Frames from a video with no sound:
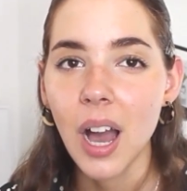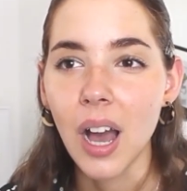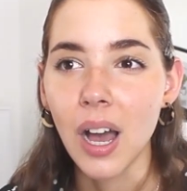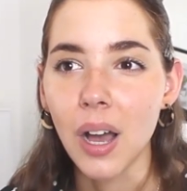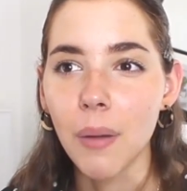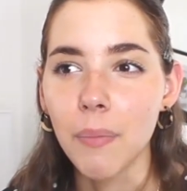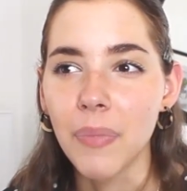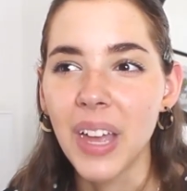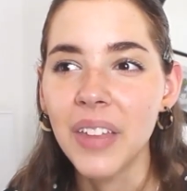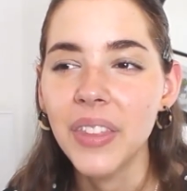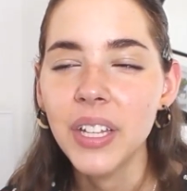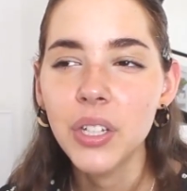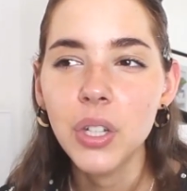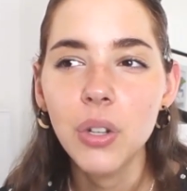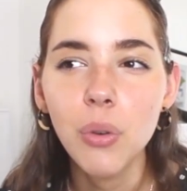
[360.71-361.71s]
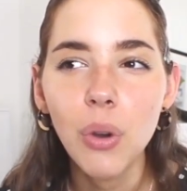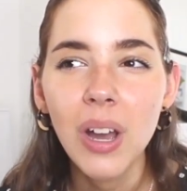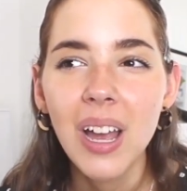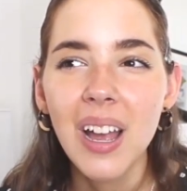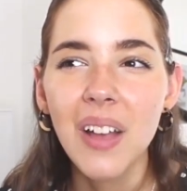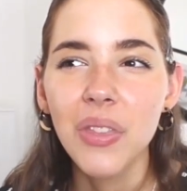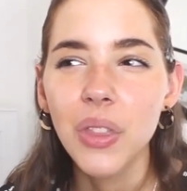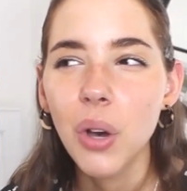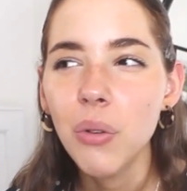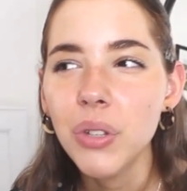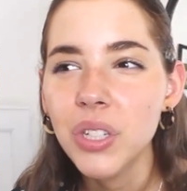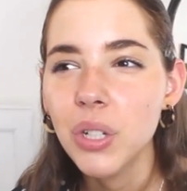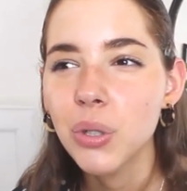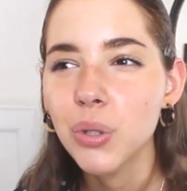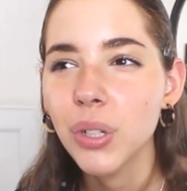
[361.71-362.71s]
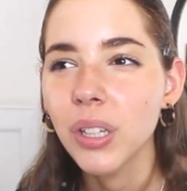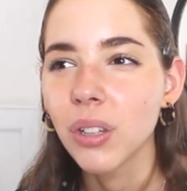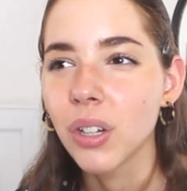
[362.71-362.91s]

And those usually